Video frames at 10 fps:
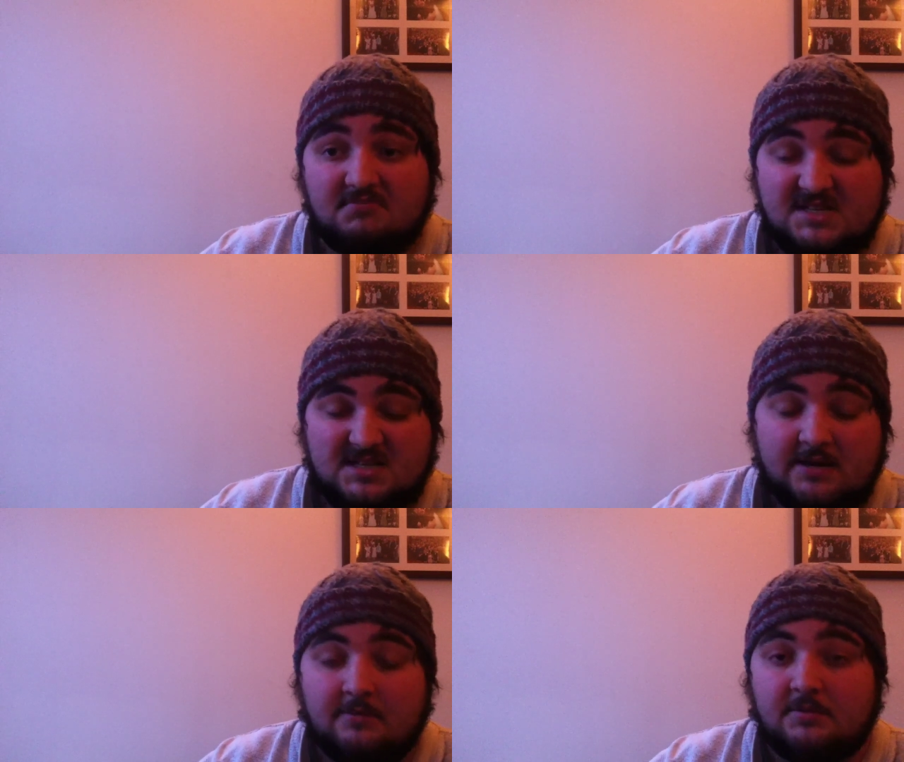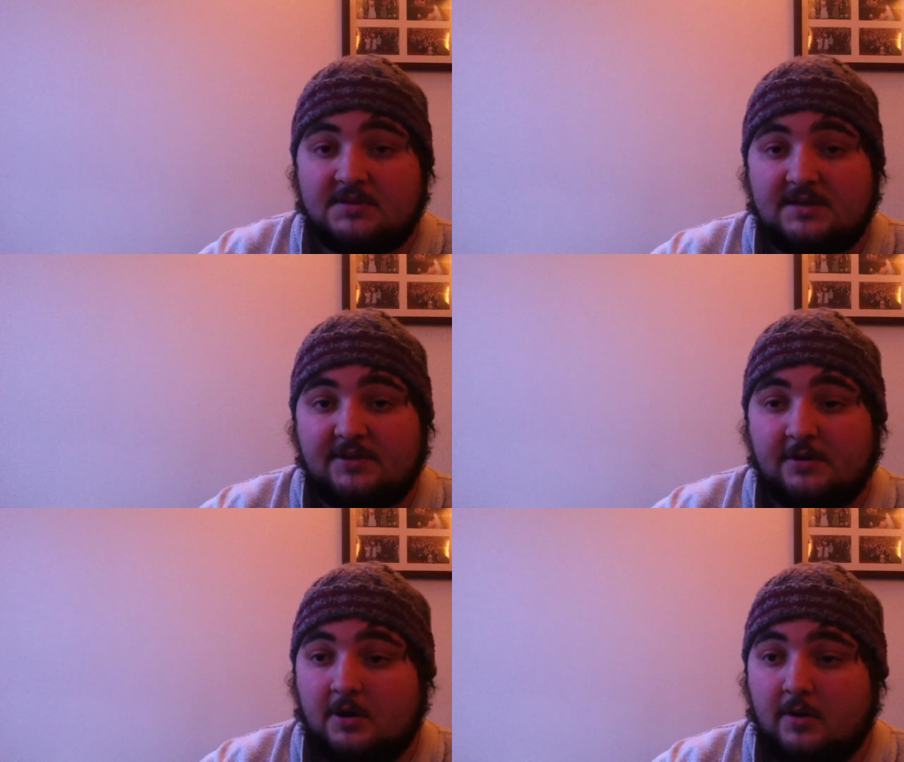desirable to have
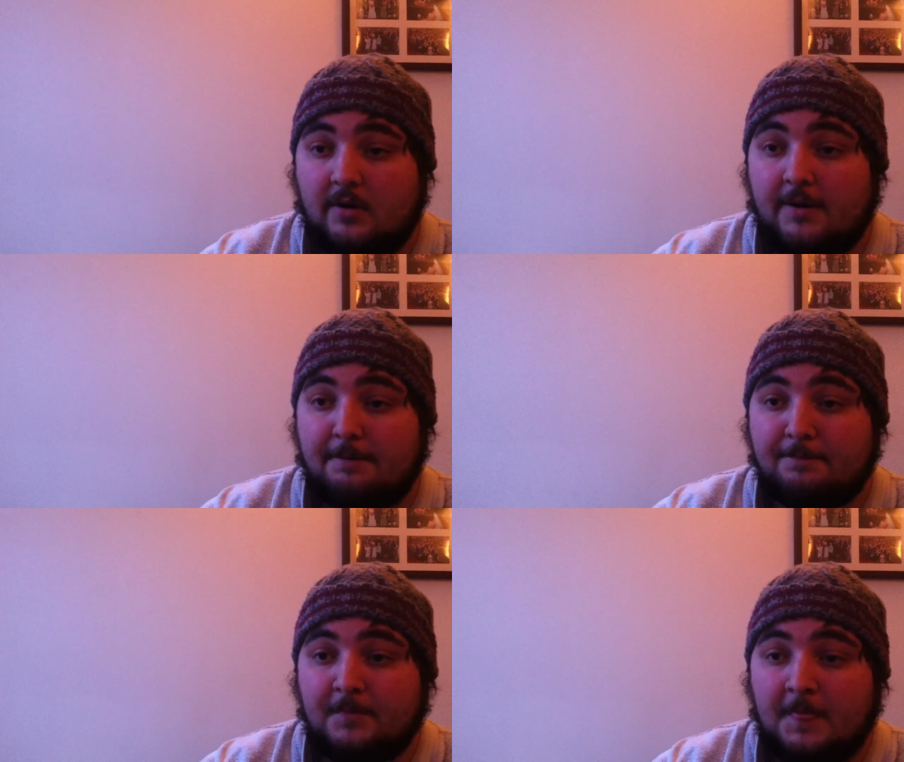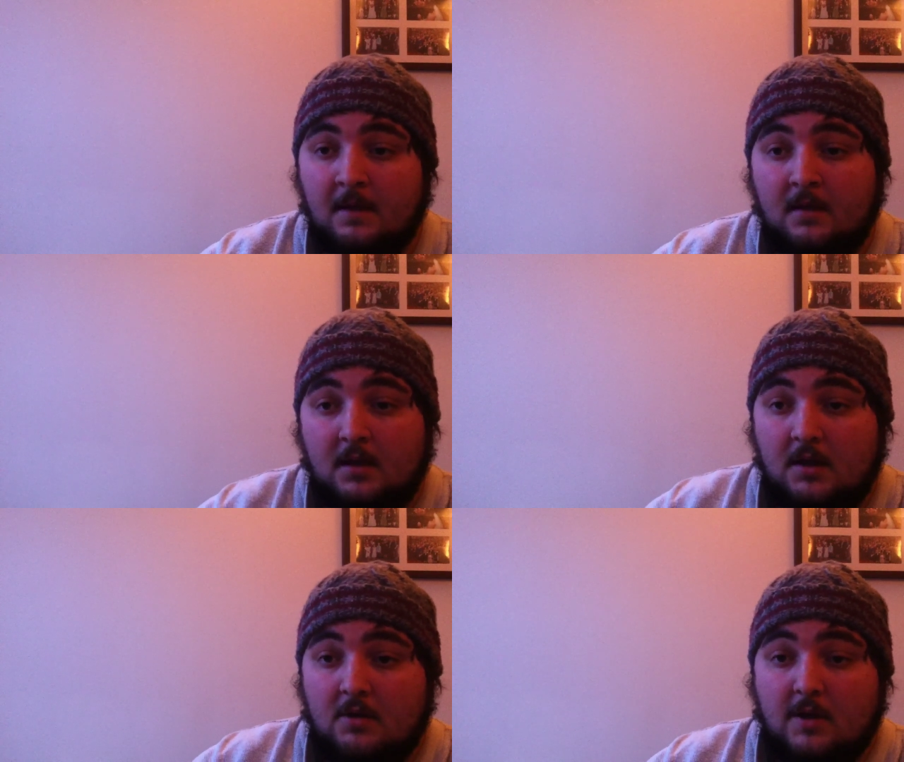in your aquarium.
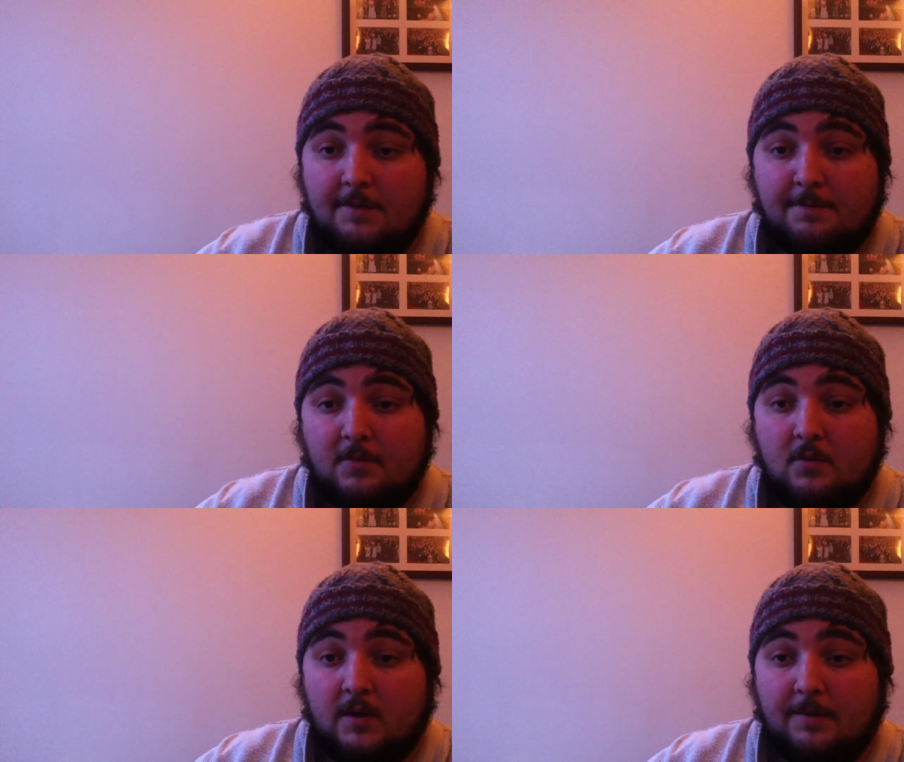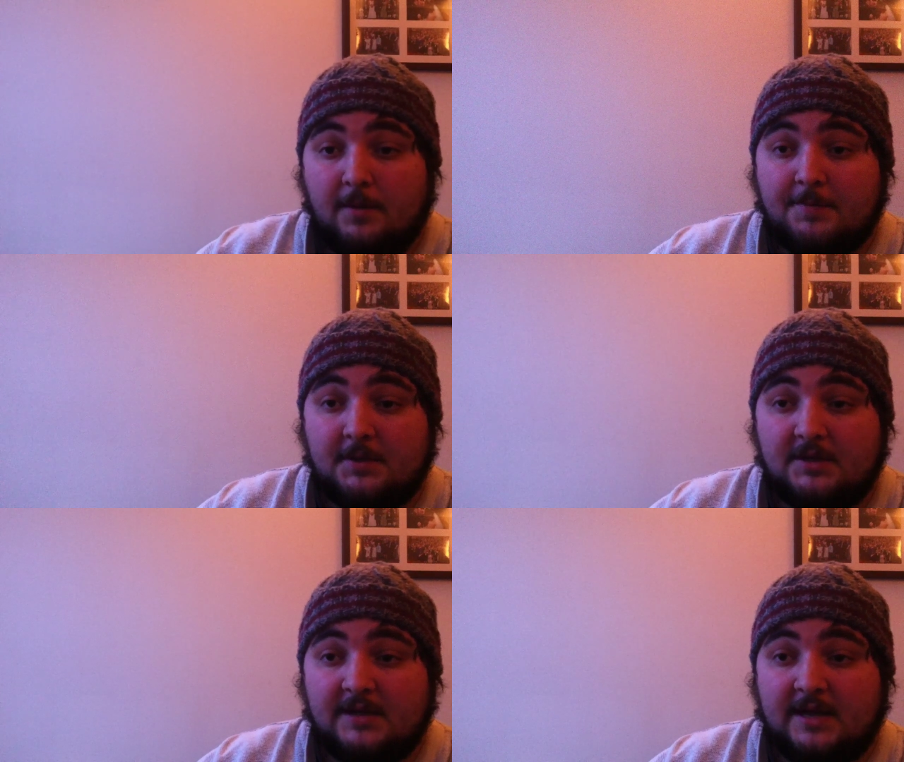Quite
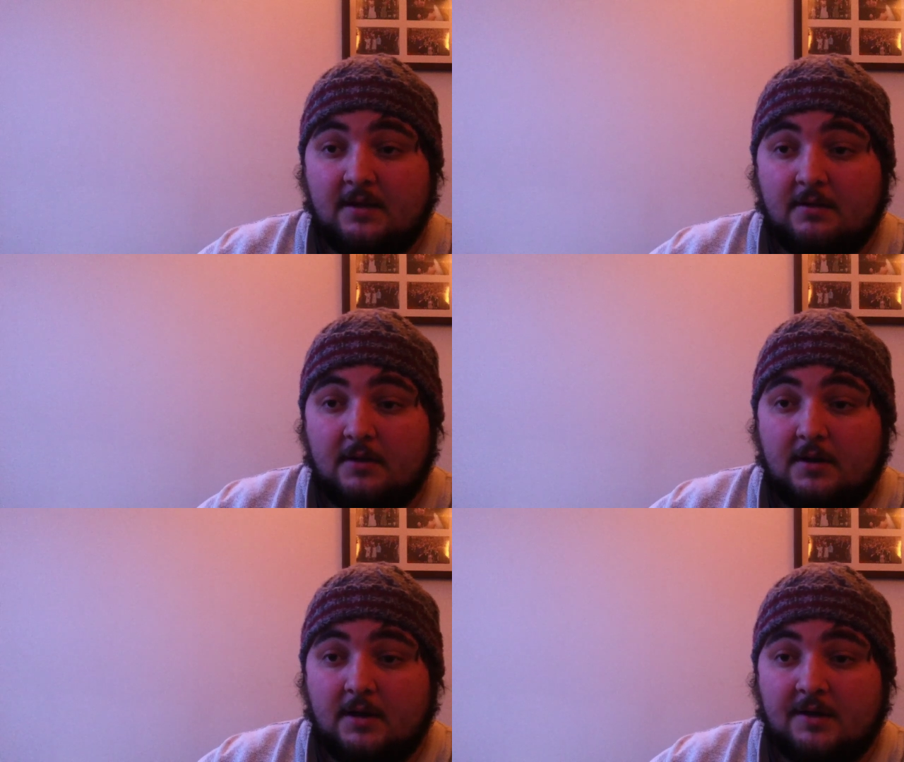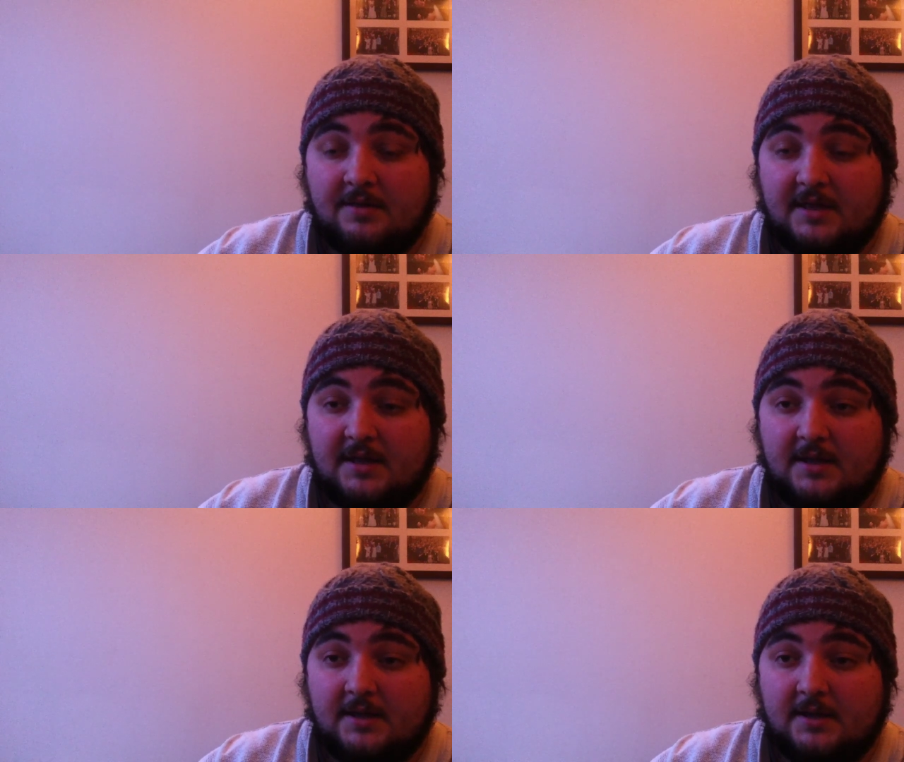popular now are
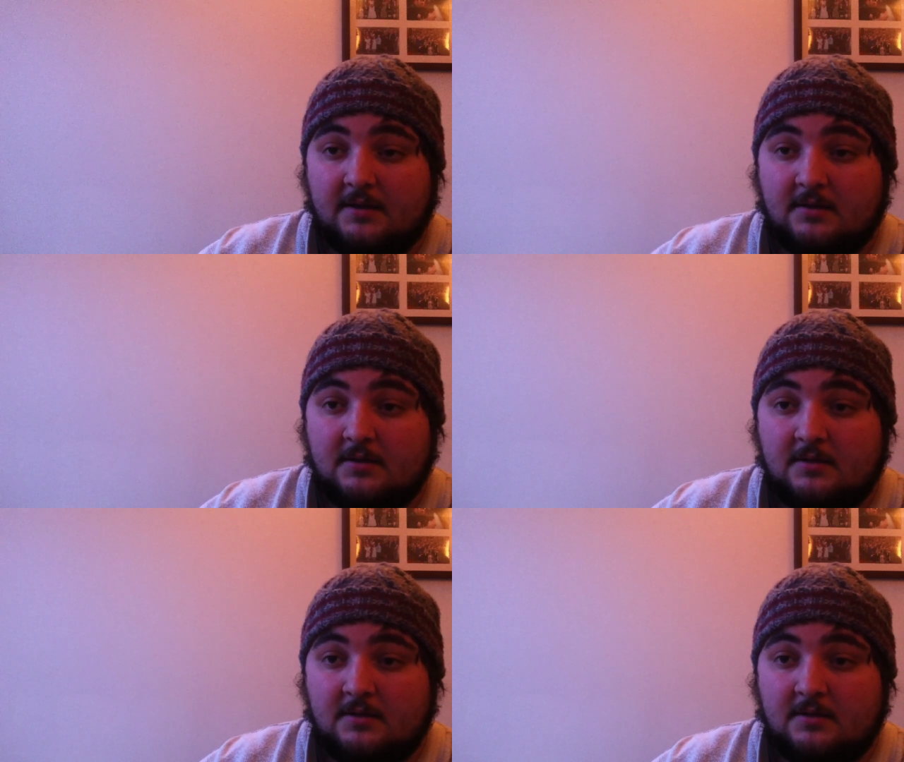the